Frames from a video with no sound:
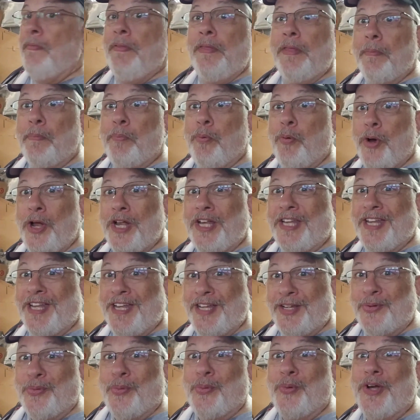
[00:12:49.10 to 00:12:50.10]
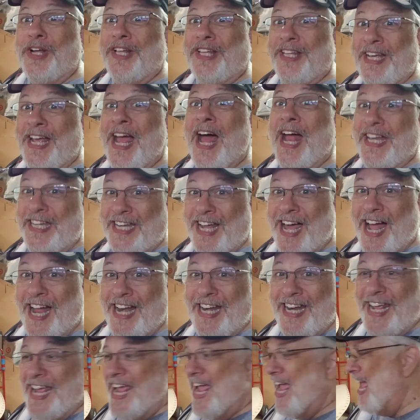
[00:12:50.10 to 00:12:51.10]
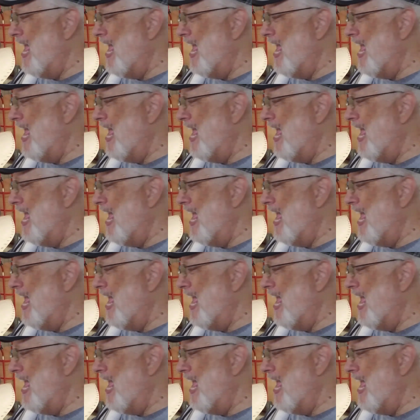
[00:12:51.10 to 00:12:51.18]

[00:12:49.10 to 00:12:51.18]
The print is really tiny.